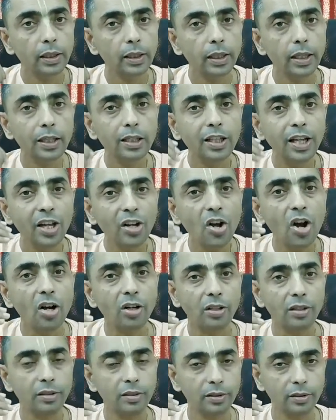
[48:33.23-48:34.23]
It
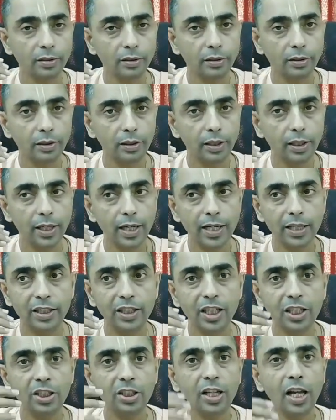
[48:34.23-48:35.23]
cannot. It
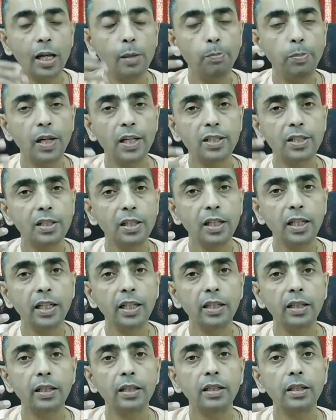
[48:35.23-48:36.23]
just
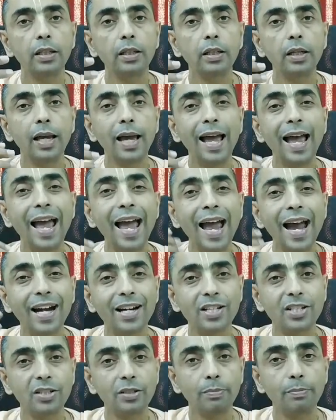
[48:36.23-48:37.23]
helplessly
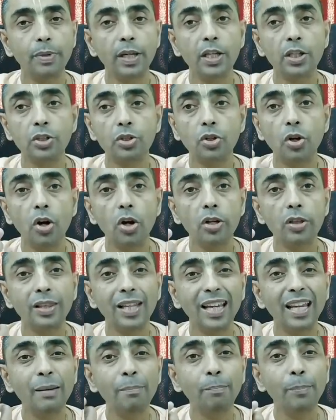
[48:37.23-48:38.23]
acts based on
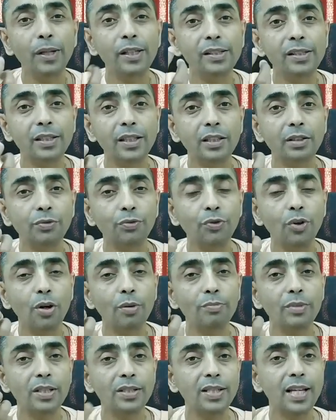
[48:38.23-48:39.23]
the impulses
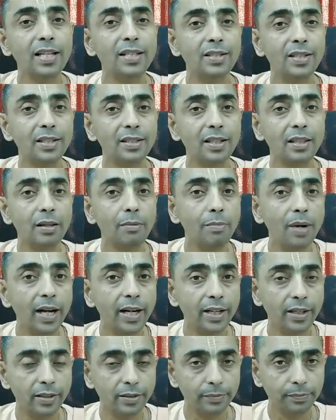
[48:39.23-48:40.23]
from the senses and the
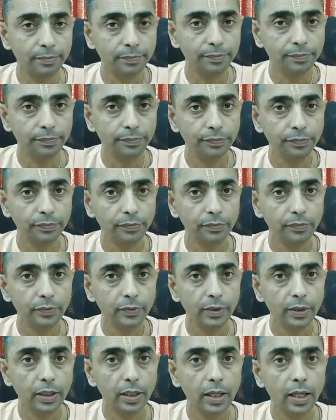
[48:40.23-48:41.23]
mind.
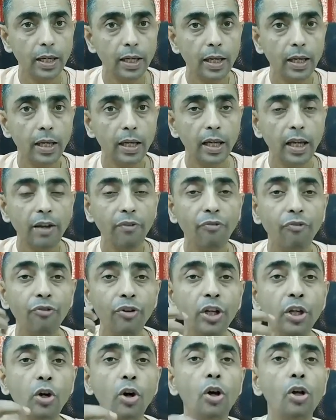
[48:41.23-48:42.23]
If
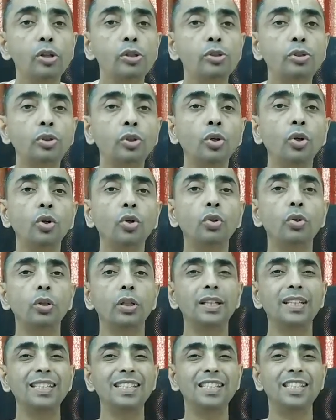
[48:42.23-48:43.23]
we
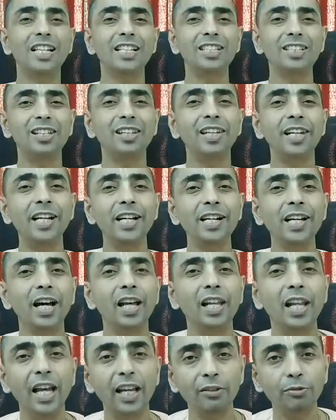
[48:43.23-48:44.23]
also just lead our
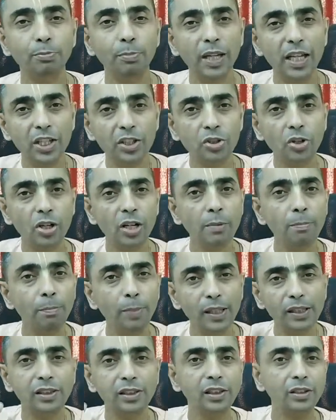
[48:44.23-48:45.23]
lives based on
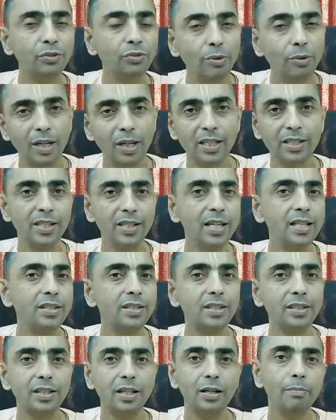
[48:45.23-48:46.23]
impulses from our
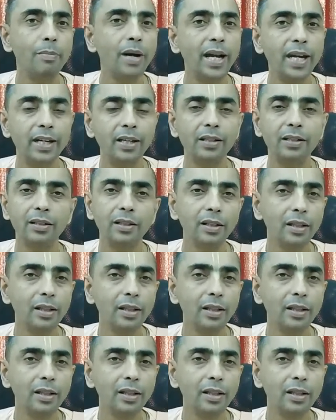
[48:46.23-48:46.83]
senses and mind,